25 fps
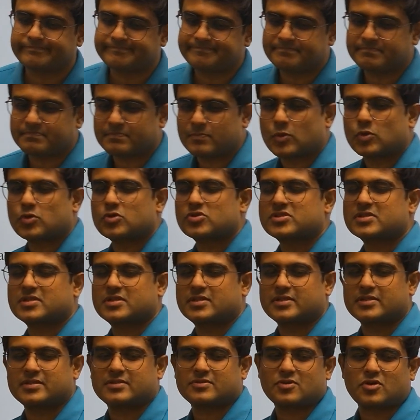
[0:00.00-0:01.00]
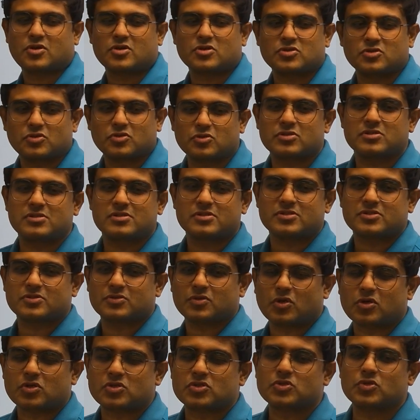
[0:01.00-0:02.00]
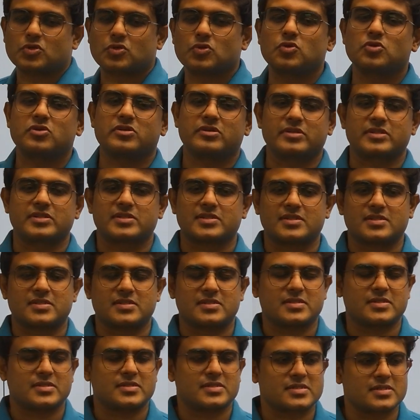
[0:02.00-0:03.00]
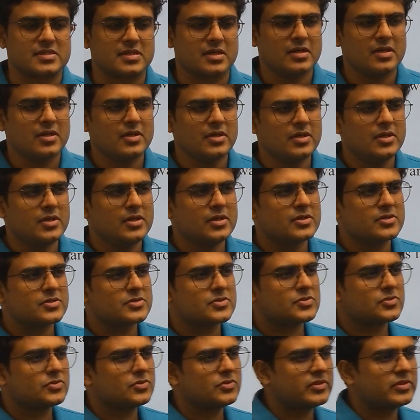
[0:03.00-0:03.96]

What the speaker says: mostly not so good reasons. So